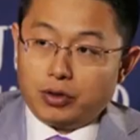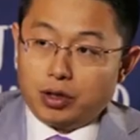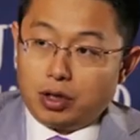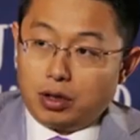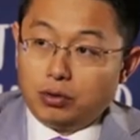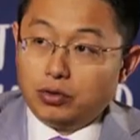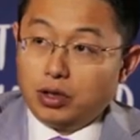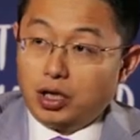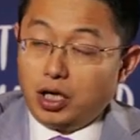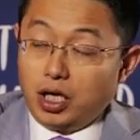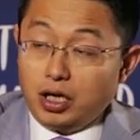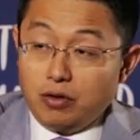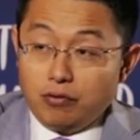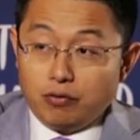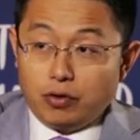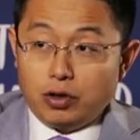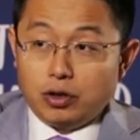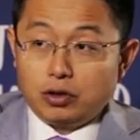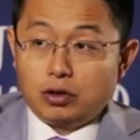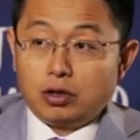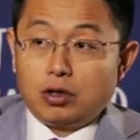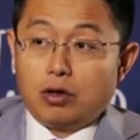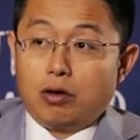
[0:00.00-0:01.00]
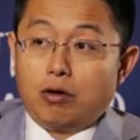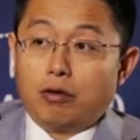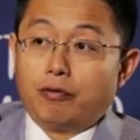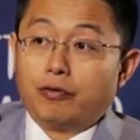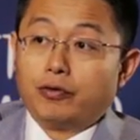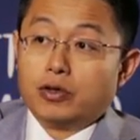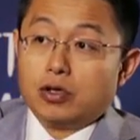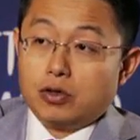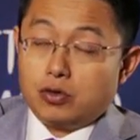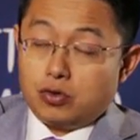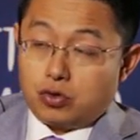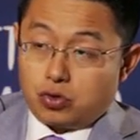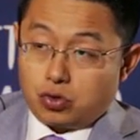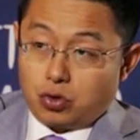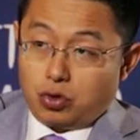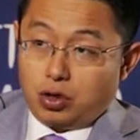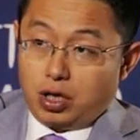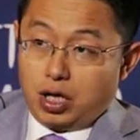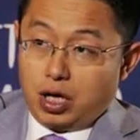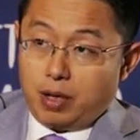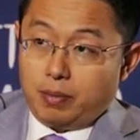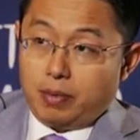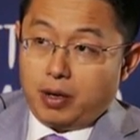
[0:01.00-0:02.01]
now the inverter of the
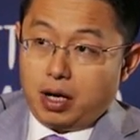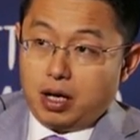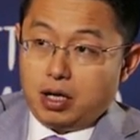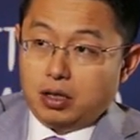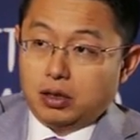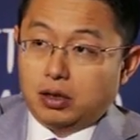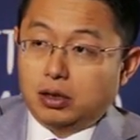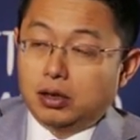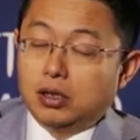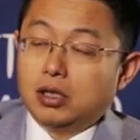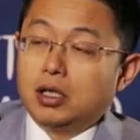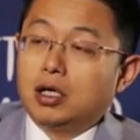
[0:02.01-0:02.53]
solar park.